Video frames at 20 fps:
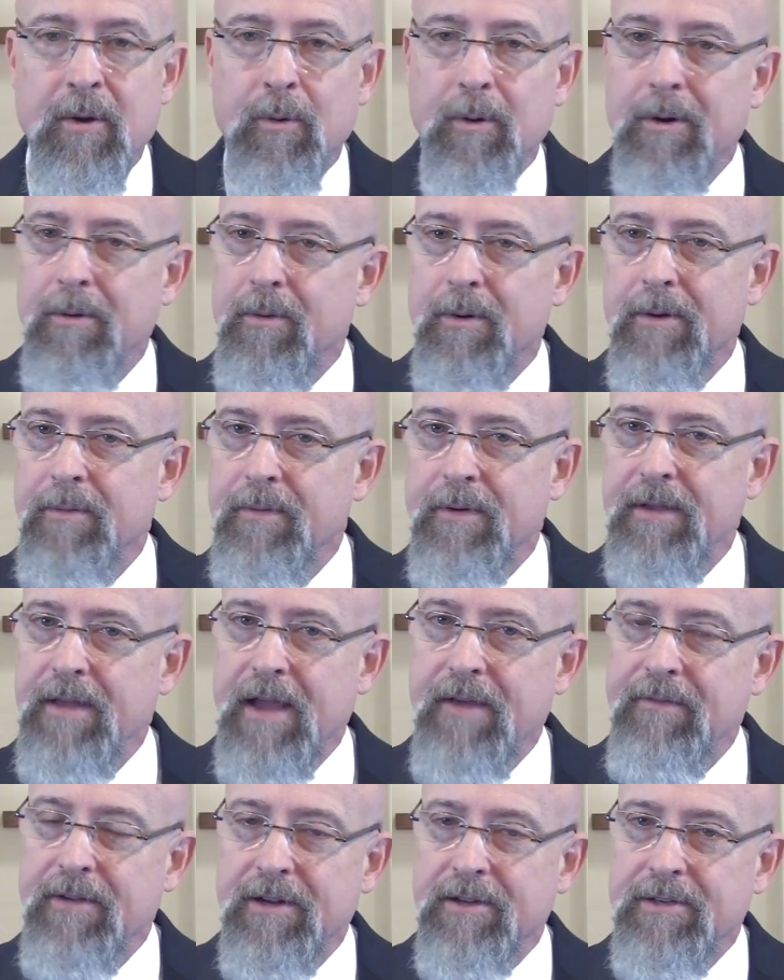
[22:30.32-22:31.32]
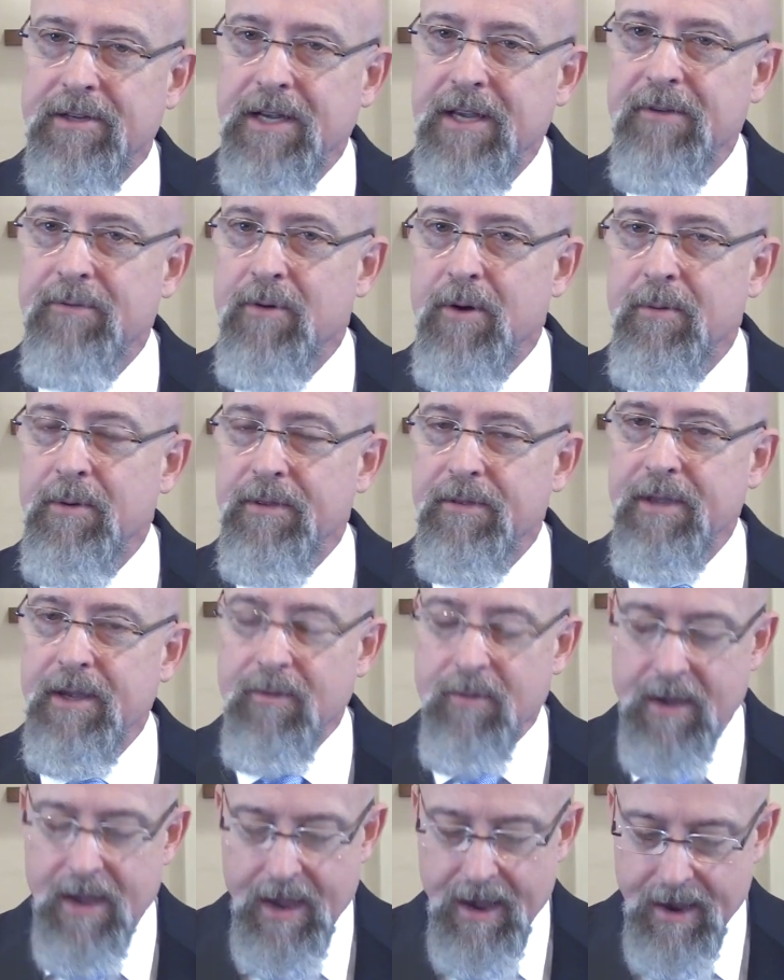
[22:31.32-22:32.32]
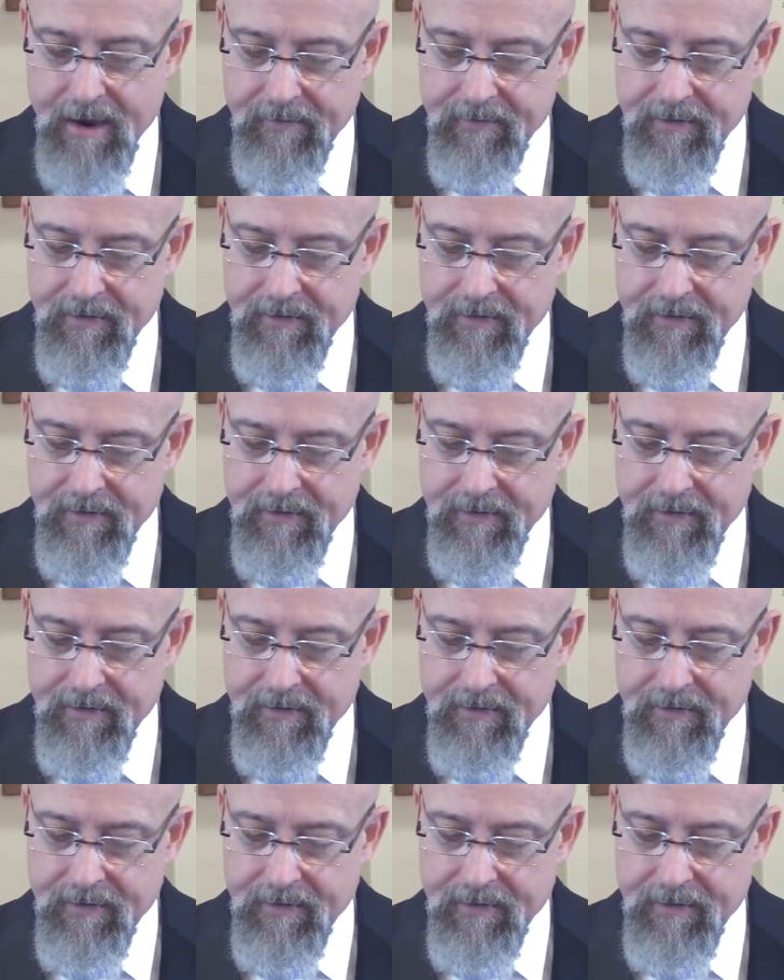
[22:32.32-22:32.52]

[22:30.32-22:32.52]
we're, we're, we have not achieved what we think we have